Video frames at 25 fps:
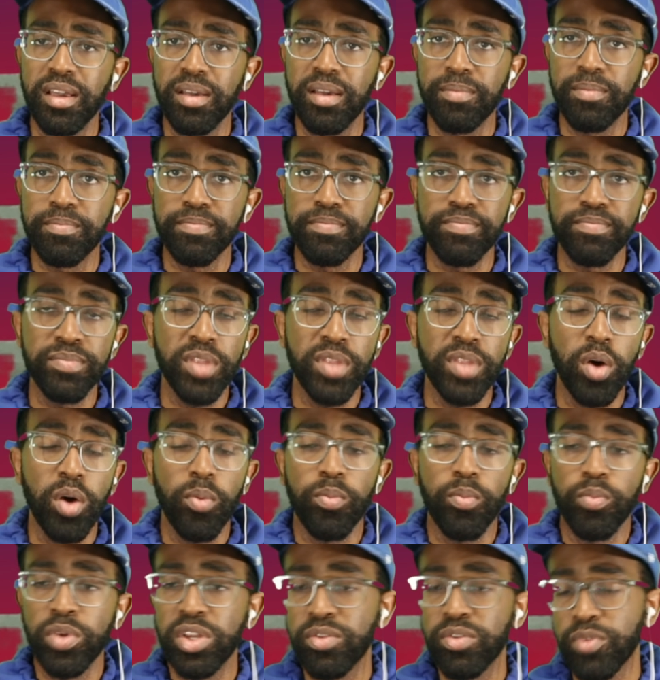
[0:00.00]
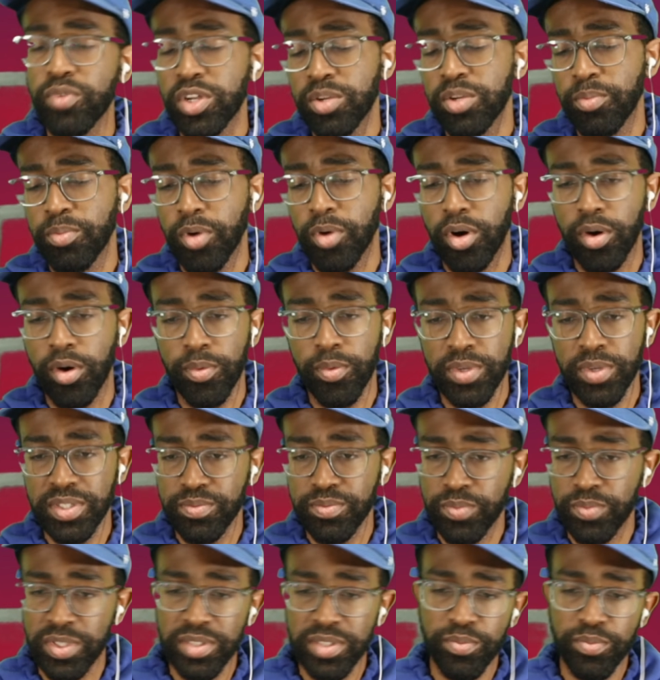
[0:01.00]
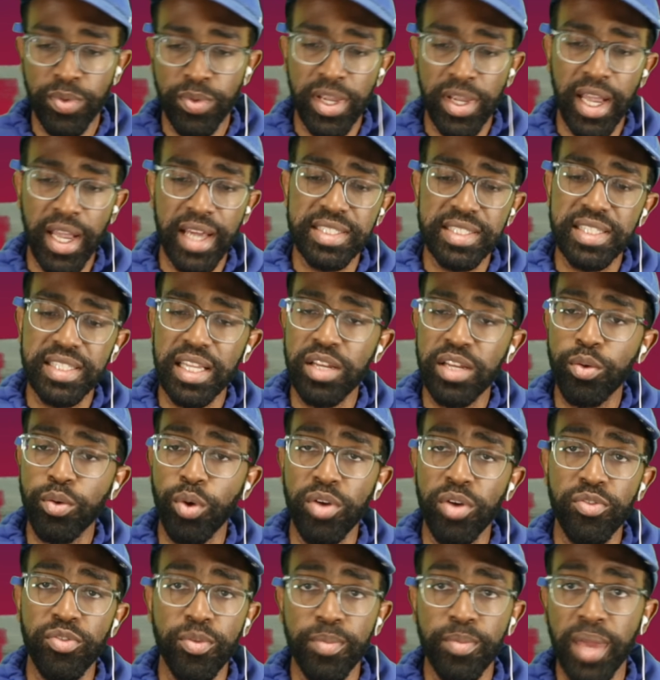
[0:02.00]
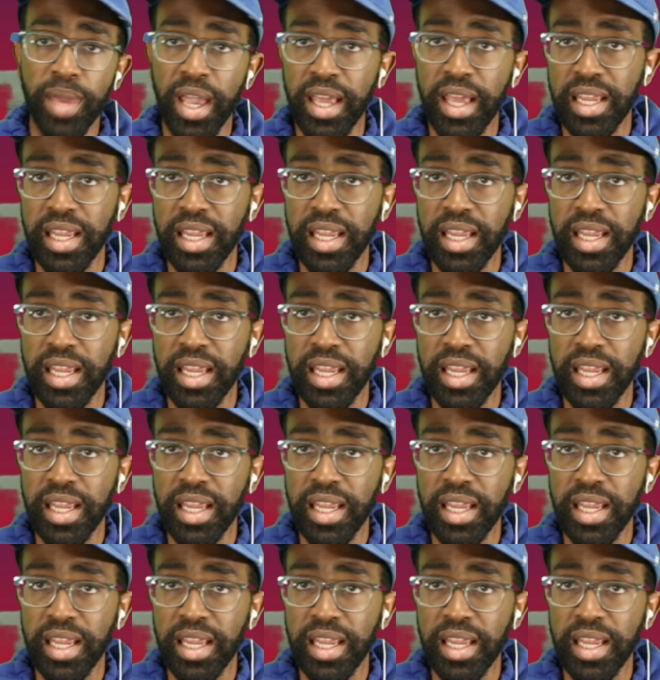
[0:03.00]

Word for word: Nope, we didn't run the ball. We we, we kind of stayed away from that.